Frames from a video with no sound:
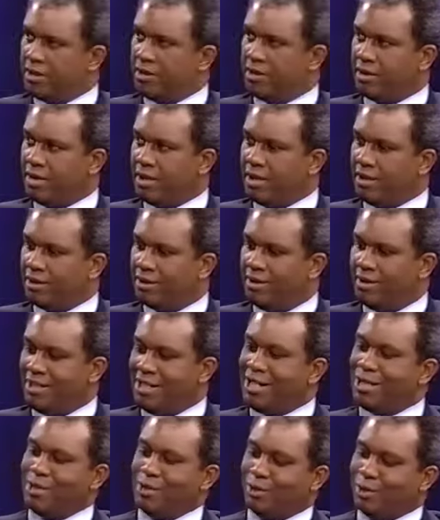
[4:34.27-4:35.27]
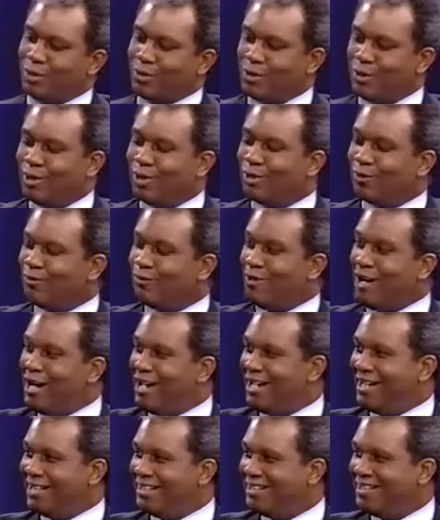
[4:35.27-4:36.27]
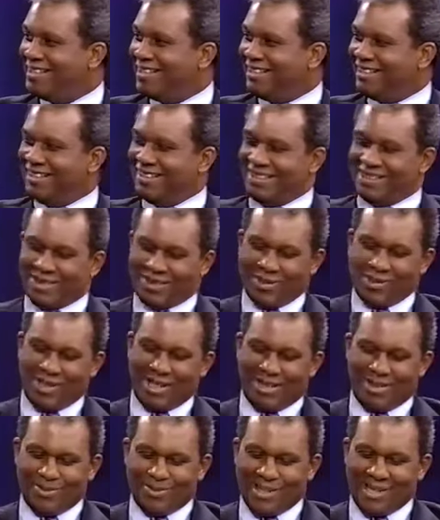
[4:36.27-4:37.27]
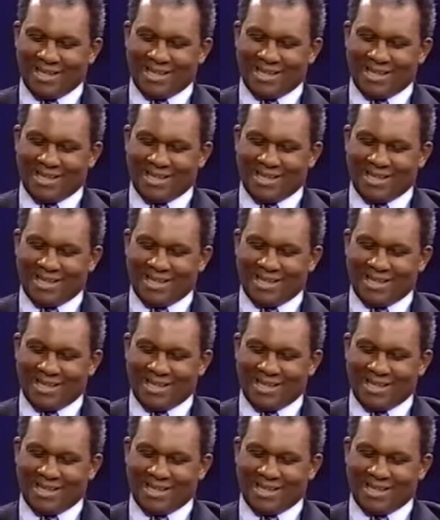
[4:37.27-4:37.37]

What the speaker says: hear that. And you look fine. You look well. My